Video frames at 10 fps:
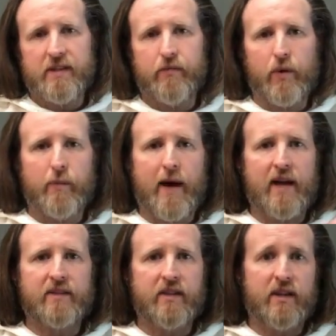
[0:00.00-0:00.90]
If we go
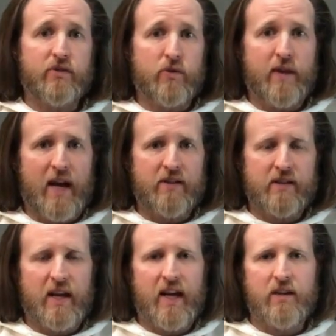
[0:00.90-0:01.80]
back to
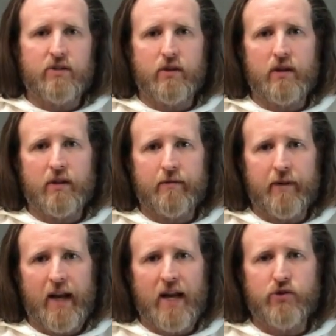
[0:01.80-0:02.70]
2008 during the
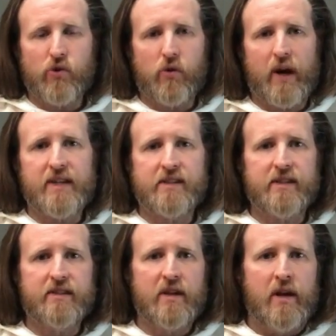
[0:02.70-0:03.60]
financial
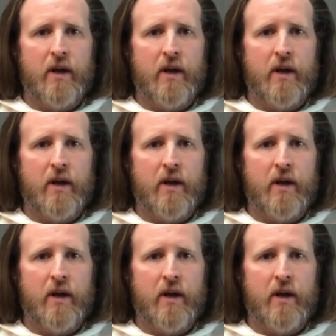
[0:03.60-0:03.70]
crisis,